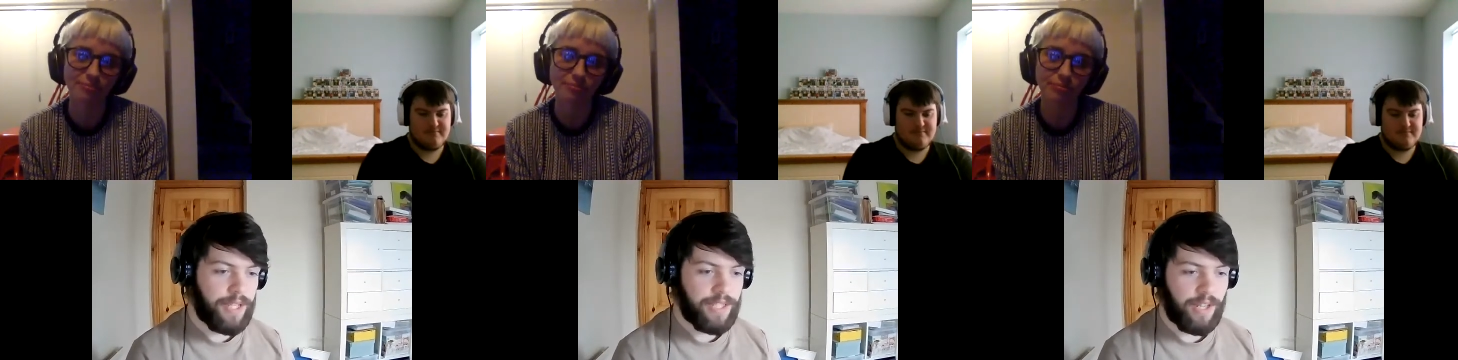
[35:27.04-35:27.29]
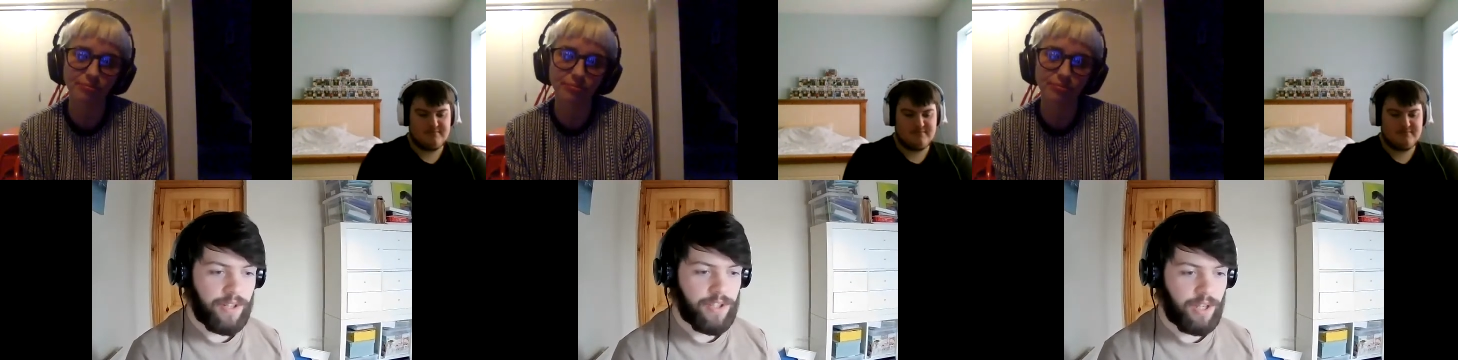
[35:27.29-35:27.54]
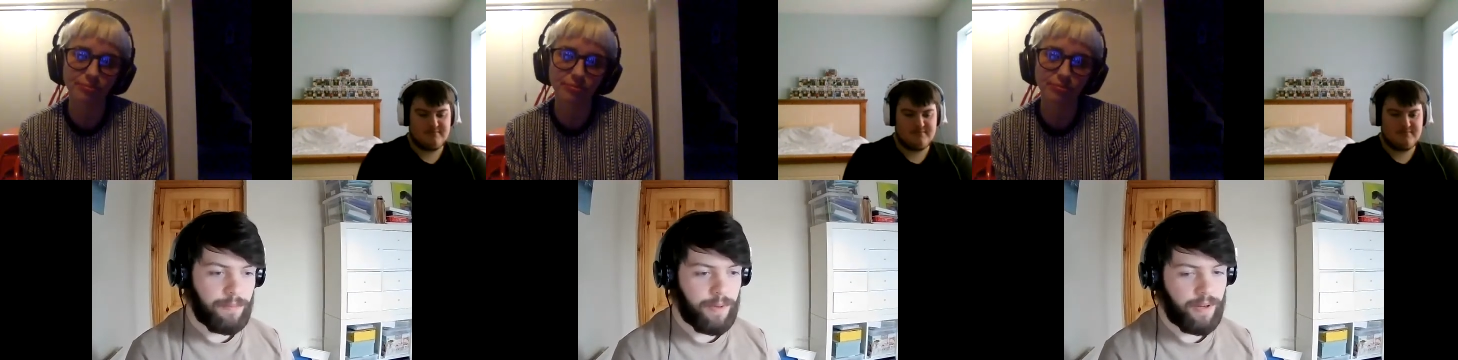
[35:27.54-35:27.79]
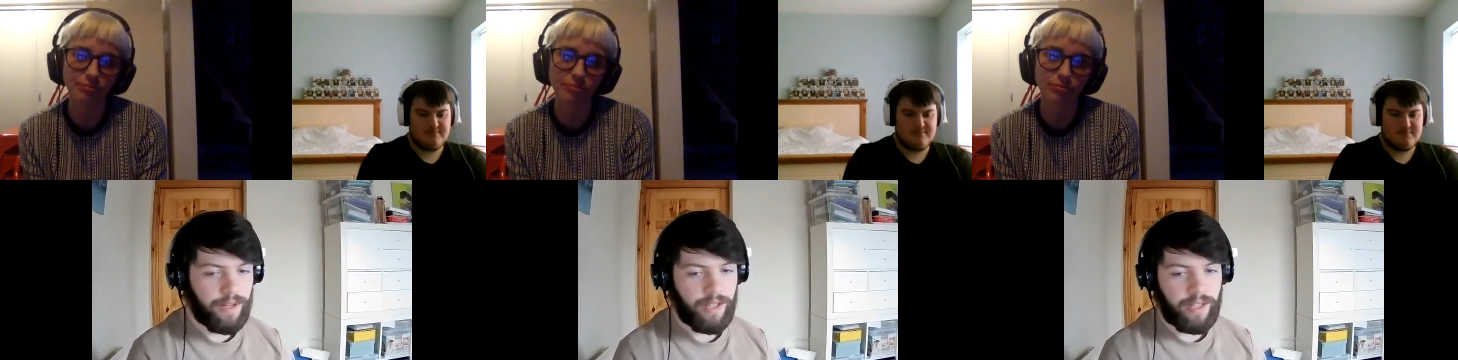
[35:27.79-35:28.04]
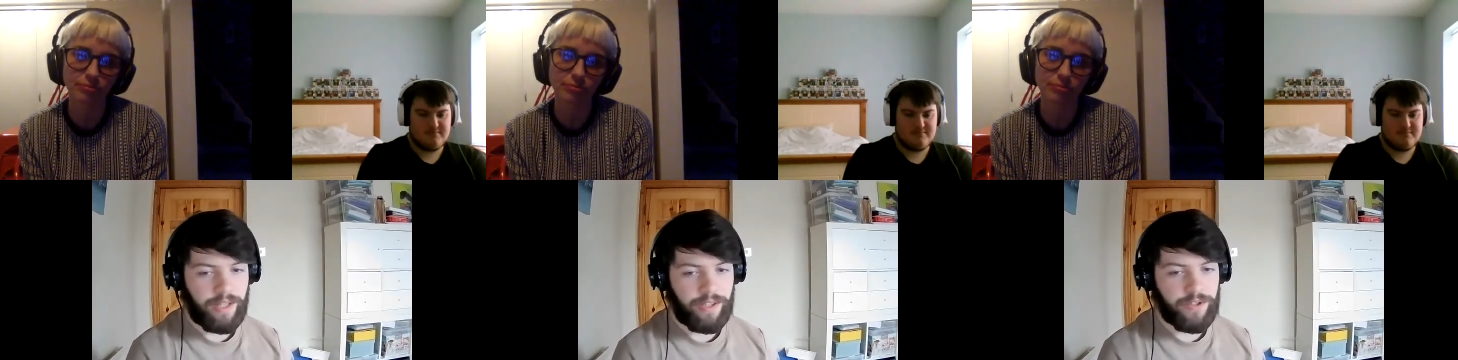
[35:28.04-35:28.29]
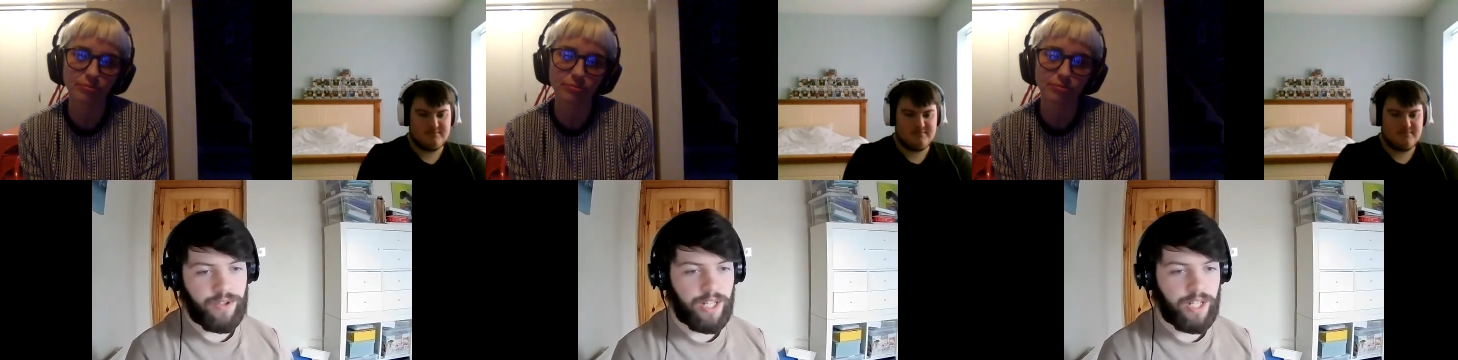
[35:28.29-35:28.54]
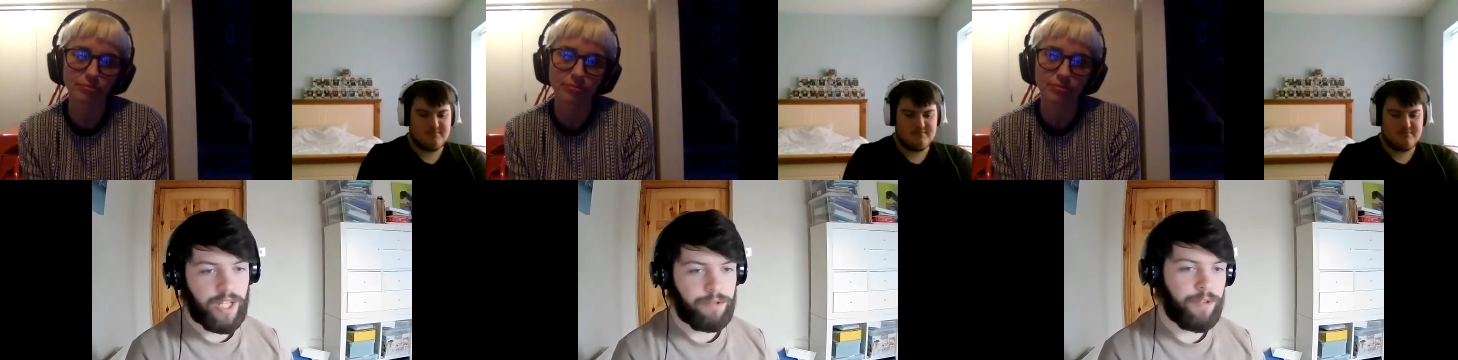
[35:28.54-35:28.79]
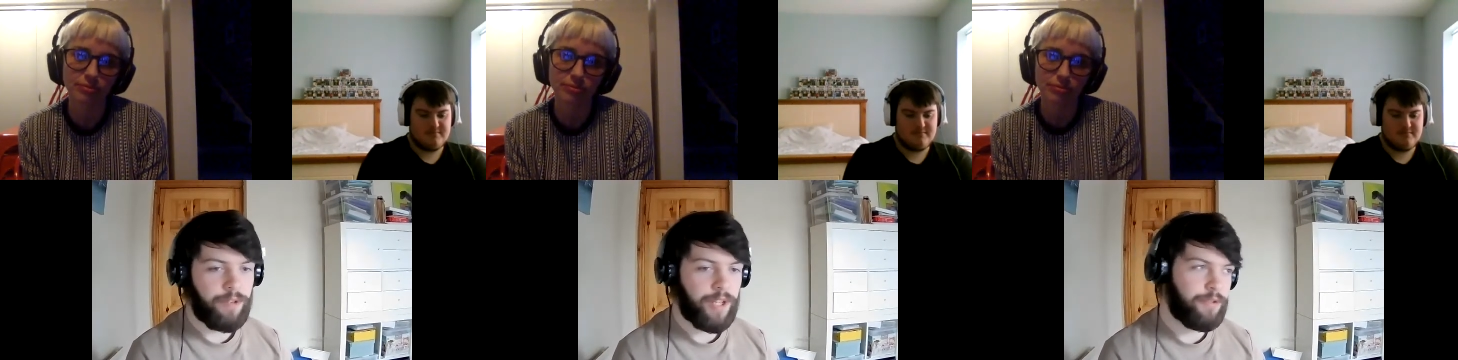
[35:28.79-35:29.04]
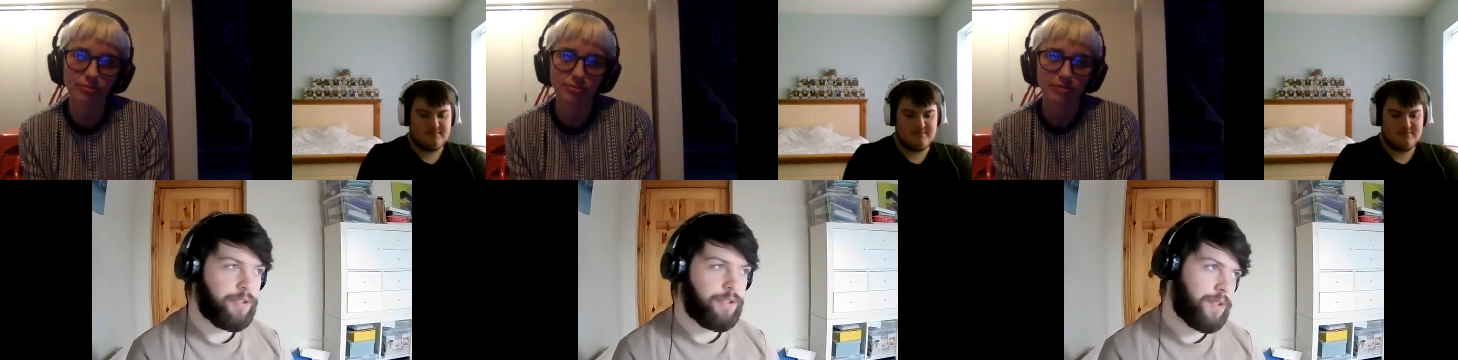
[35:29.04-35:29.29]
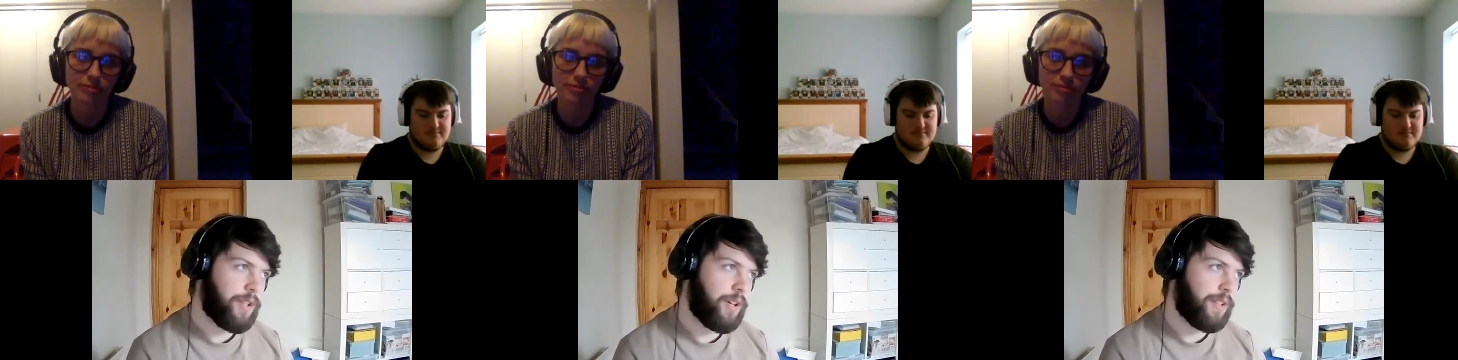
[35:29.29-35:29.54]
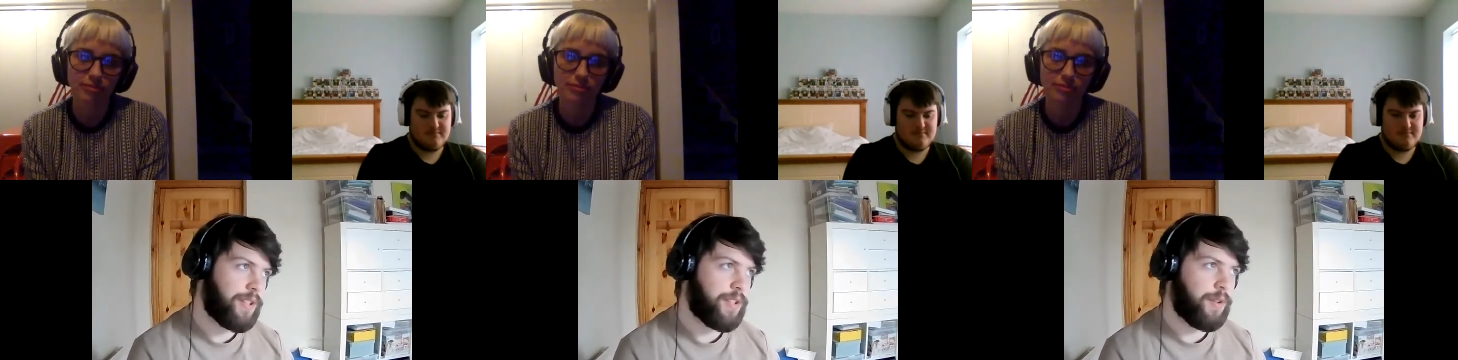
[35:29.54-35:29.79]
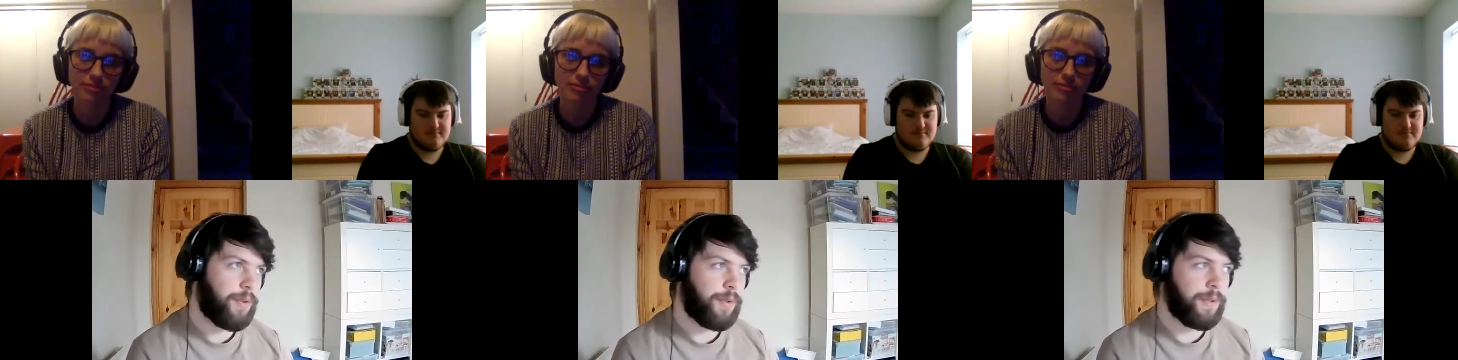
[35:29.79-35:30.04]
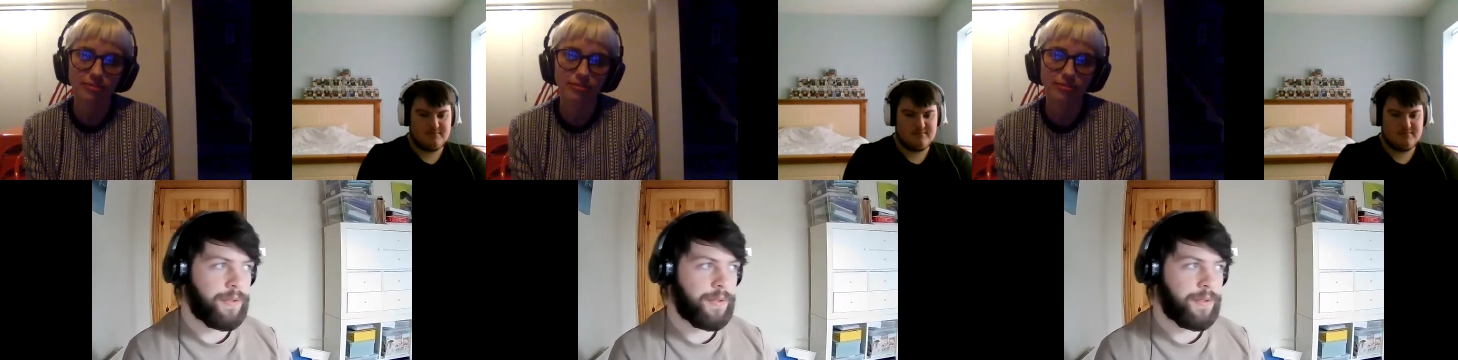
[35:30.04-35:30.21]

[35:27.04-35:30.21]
Speaker 1: out of Siberia, and they're trying to like reintroduce all this old